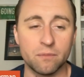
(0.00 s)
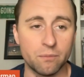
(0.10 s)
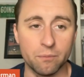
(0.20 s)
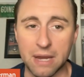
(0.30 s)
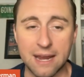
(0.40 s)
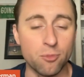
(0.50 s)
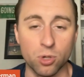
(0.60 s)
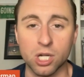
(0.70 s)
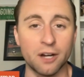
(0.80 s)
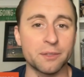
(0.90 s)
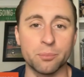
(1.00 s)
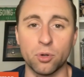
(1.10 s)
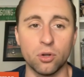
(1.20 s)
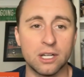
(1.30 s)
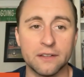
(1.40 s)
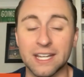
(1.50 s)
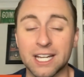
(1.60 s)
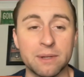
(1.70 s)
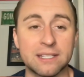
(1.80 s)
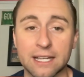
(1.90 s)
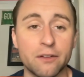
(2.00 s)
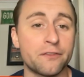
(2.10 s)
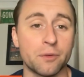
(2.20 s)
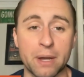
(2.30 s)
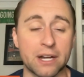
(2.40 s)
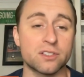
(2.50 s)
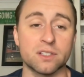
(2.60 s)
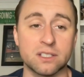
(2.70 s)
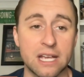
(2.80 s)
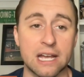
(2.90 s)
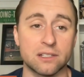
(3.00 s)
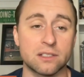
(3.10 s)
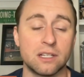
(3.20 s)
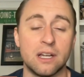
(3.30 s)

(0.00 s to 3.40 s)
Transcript: made more comfortable. They can be set up for better success